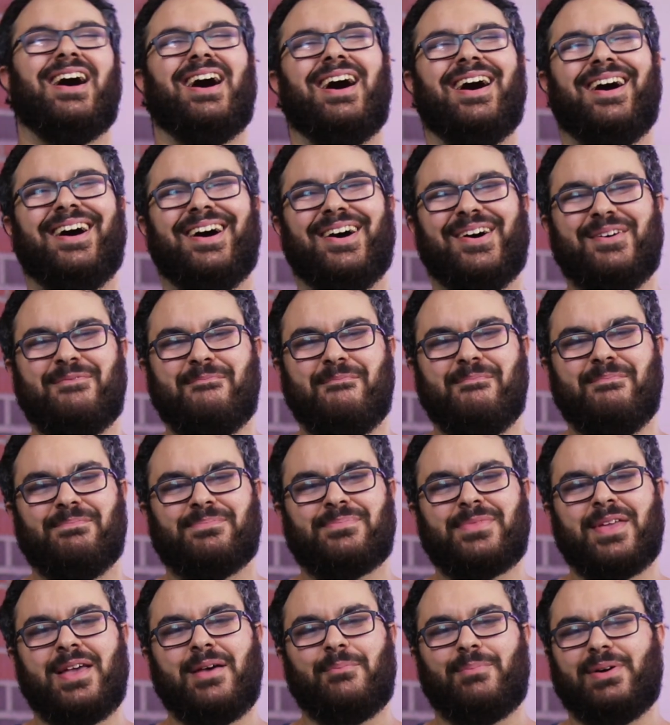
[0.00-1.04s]

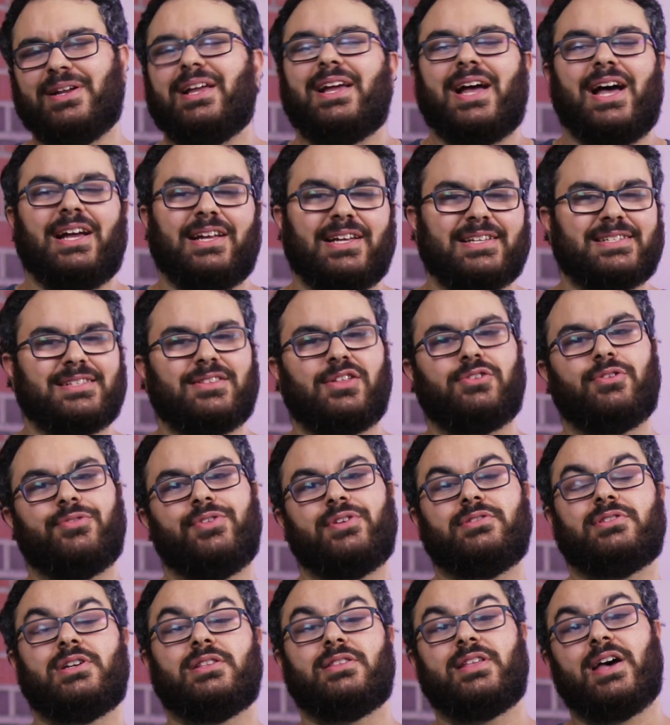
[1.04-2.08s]
But yeah, just little
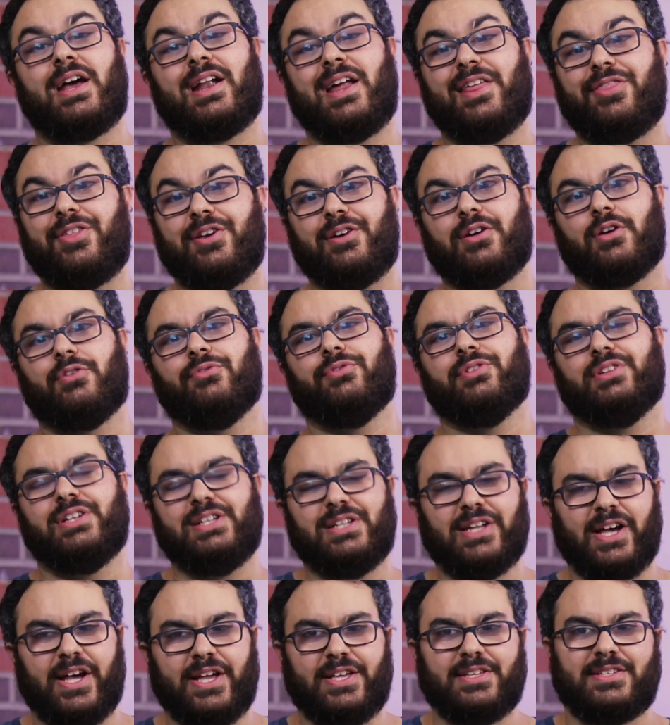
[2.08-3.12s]
things like that I think are really
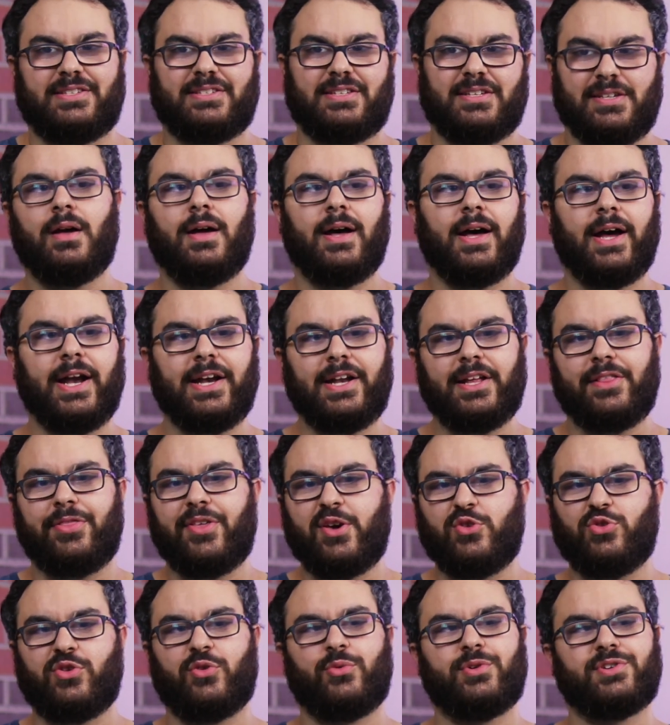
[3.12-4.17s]
nice. I did
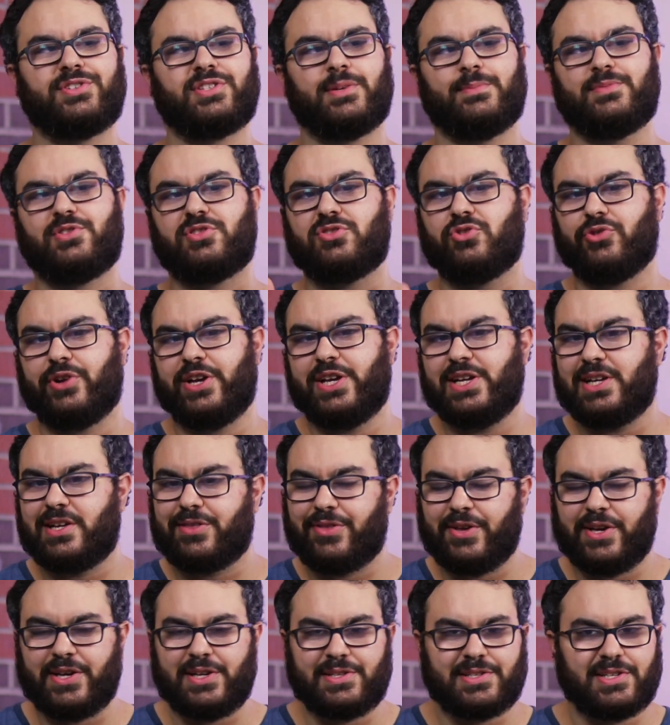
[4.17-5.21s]
think there were some strange
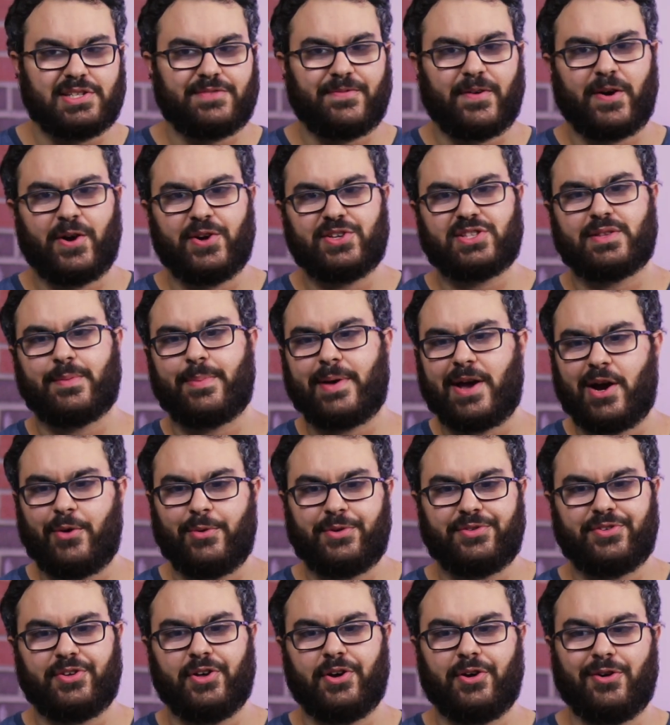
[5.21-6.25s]
things as far as the
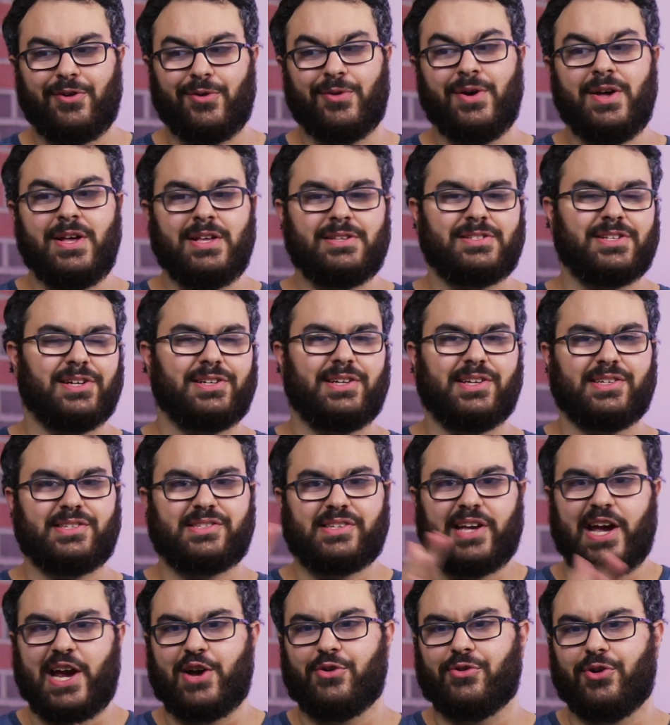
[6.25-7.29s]
powers go, such as
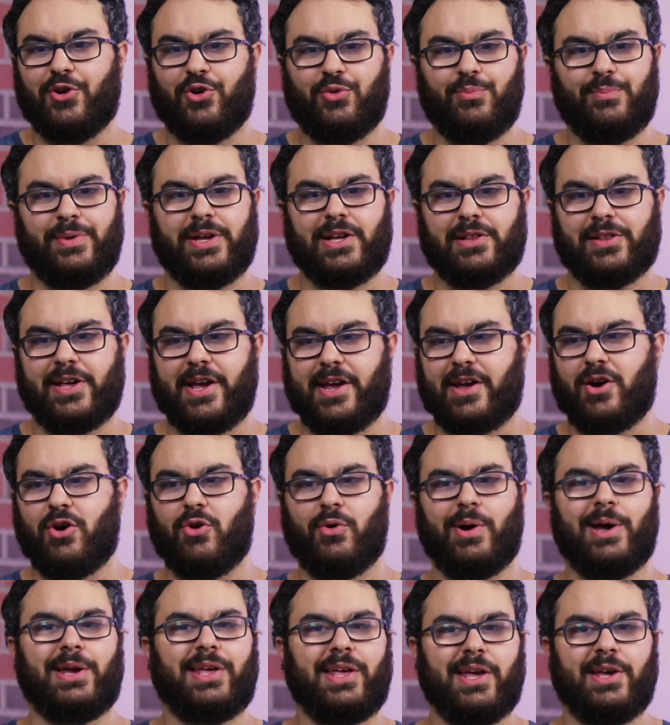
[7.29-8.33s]
Tyrone being like,
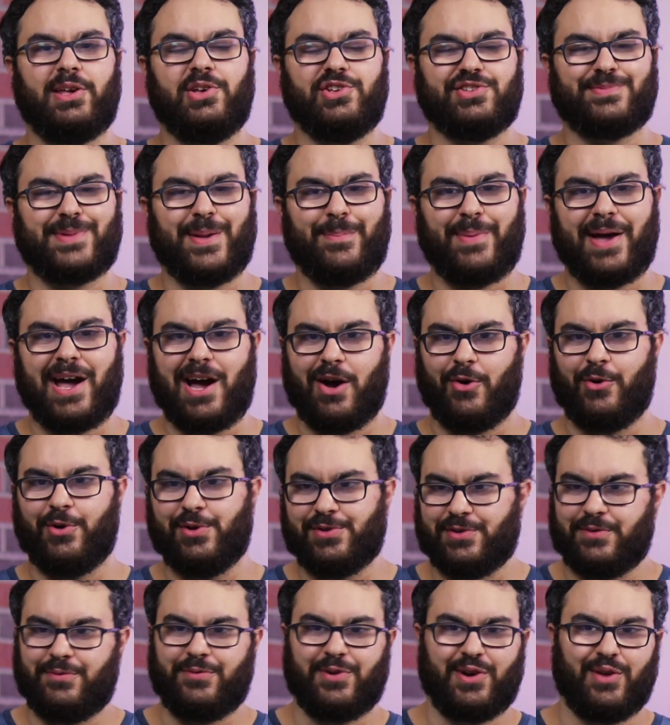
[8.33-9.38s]
oh, I can't use my
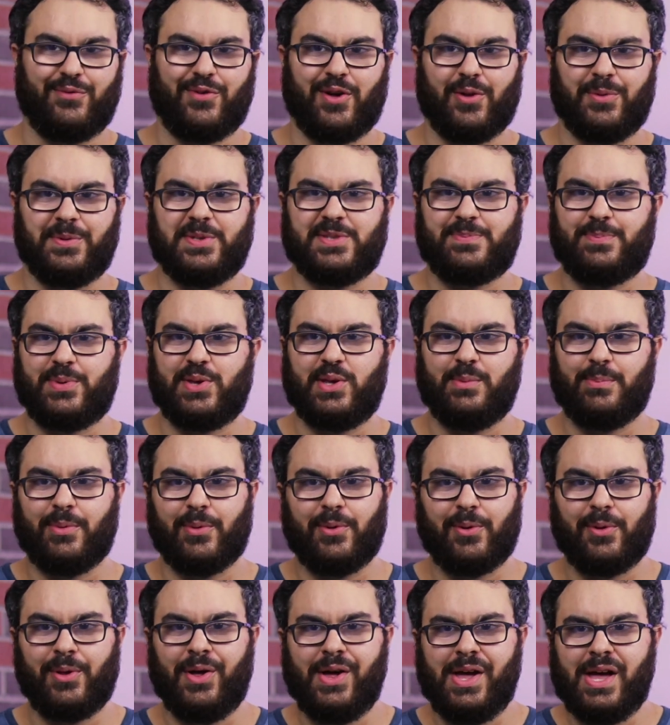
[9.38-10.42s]
powers in front of all these
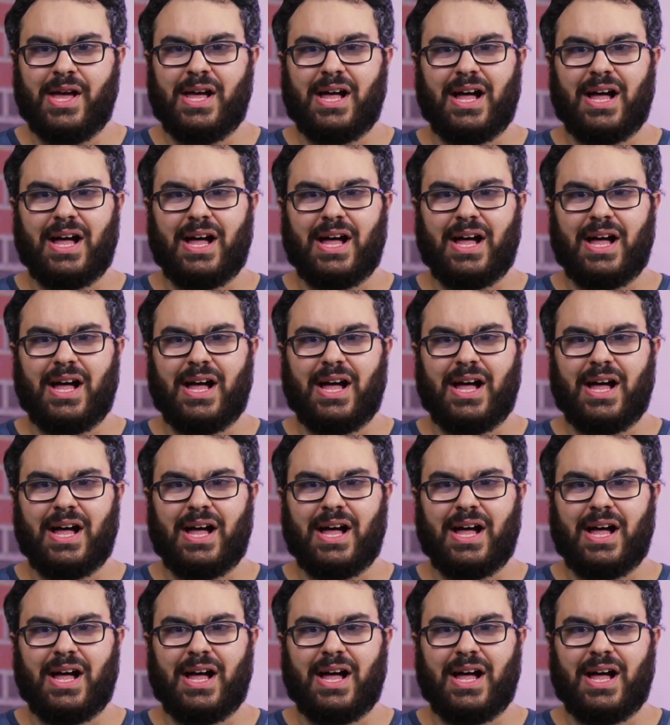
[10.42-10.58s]
people.